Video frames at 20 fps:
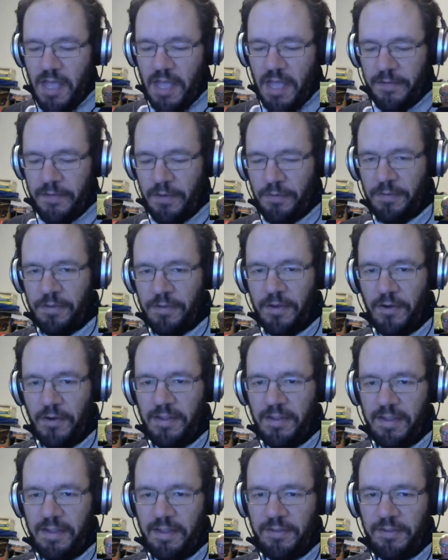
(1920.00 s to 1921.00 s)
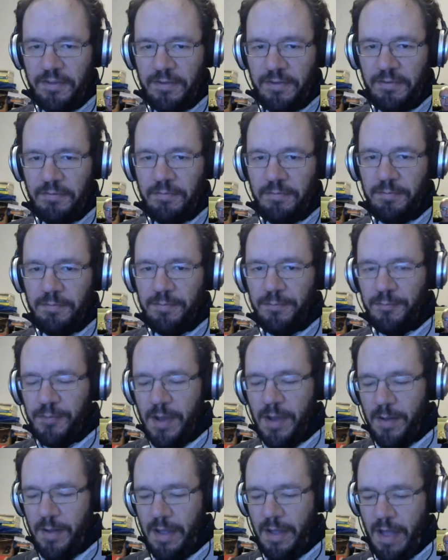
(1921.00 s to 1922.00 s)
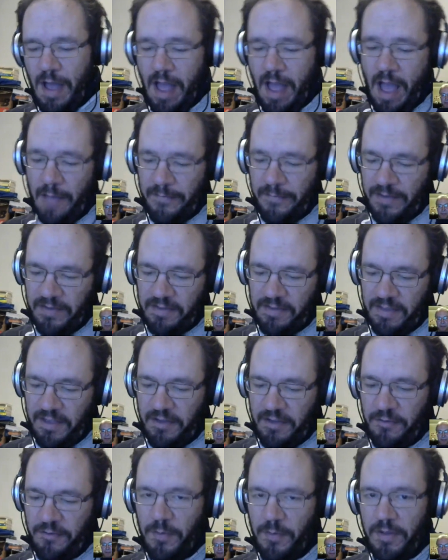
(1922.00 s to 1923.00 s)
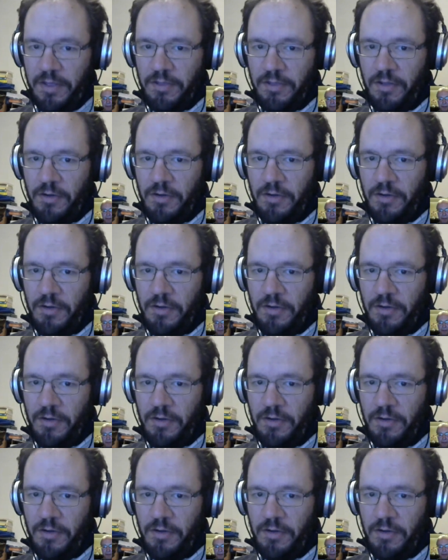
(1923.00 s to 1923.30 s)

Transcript: Have you started into? Obviously, you've won